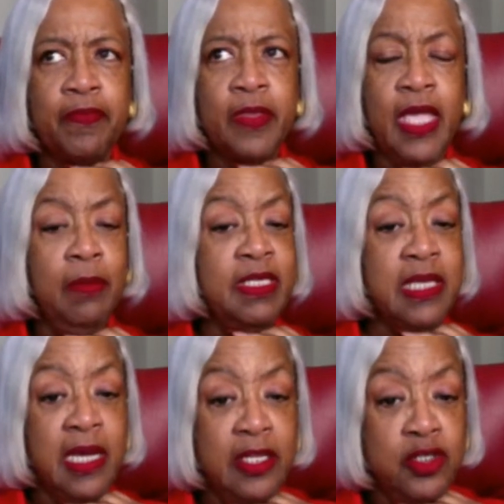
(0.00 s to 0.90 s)
AME
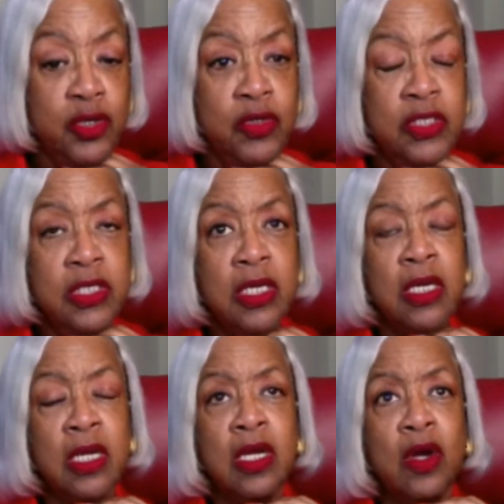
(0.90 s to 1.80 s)
Zion Church,
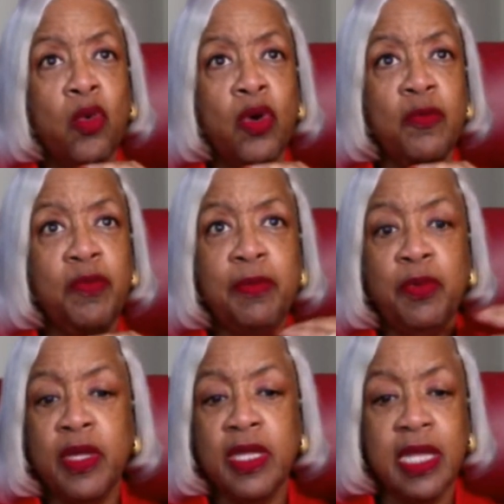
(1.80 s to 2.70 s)
where people
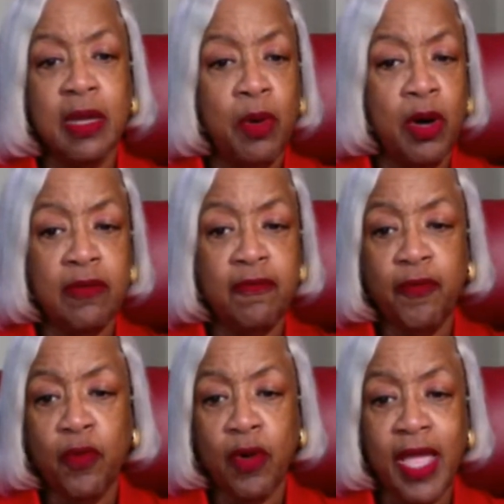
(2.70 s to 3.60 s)
can come on
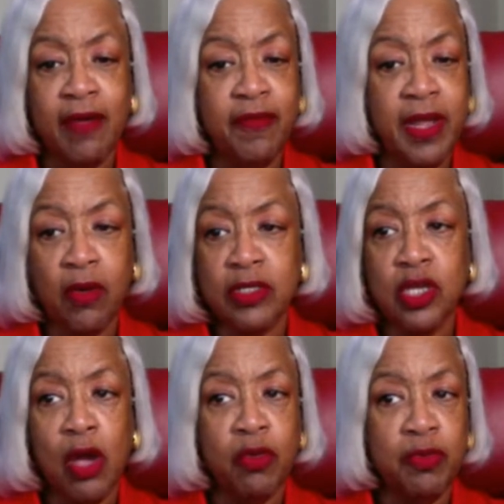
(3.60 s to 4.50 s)
for half an hour and
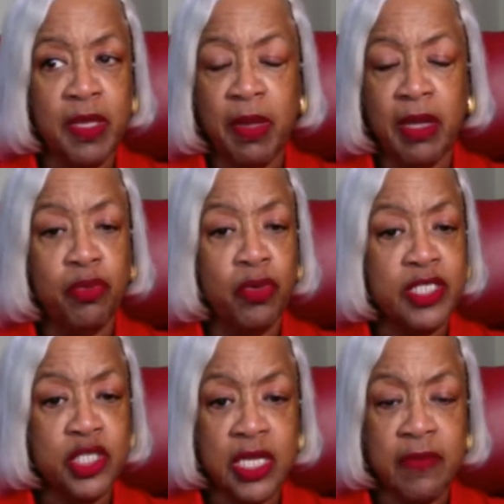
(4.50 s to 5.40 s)
talk with me about
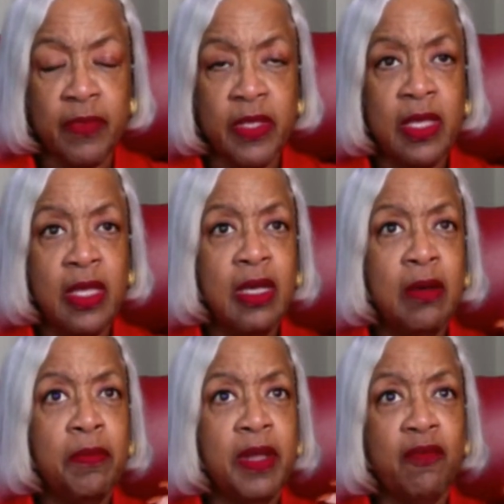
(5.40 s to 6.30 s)
preaching.
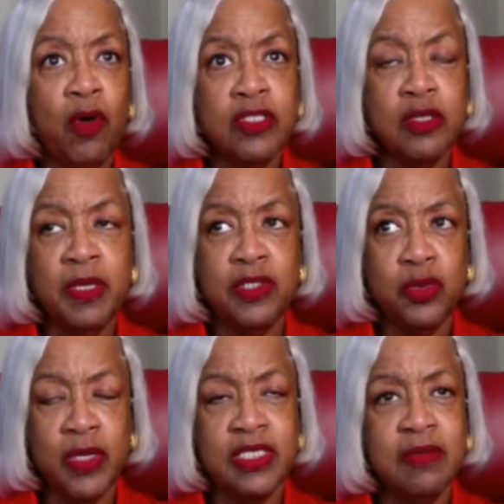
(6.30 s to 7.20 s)
But I've also been
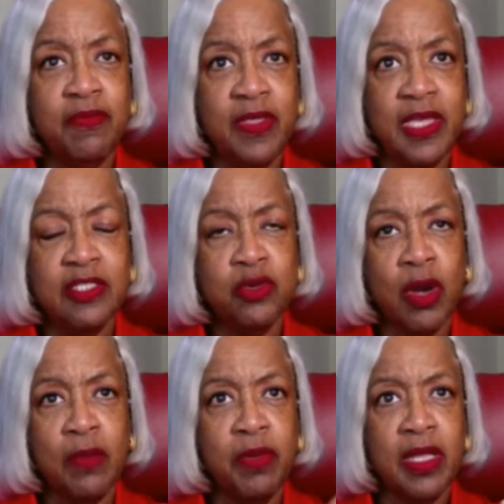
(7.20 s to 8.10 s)
doing some things through our
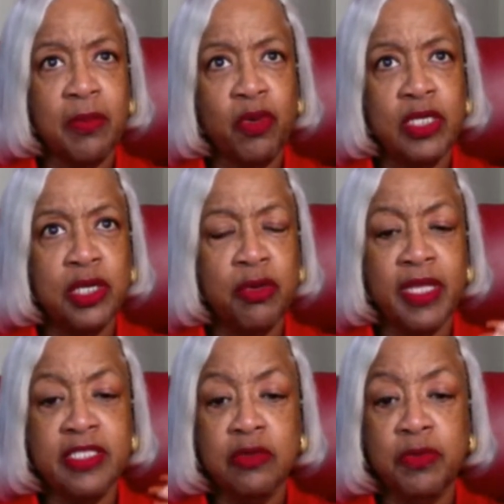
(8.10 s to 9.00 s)
compelling preaching
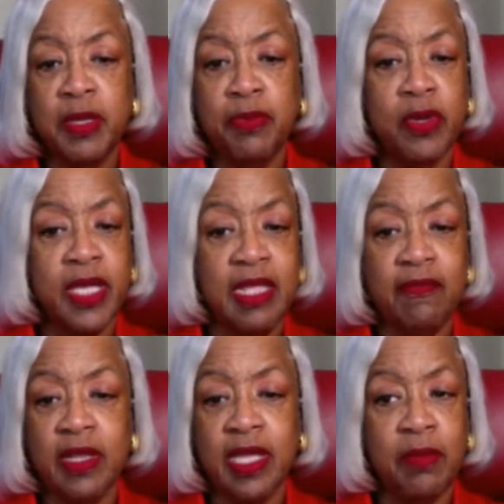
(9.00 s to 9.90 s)
grant, so people can
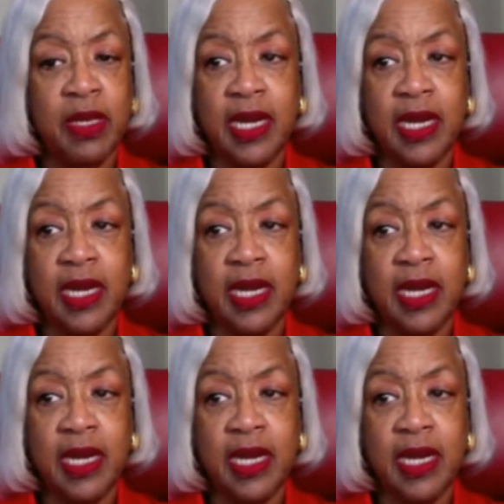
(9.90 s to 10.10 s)
even come in and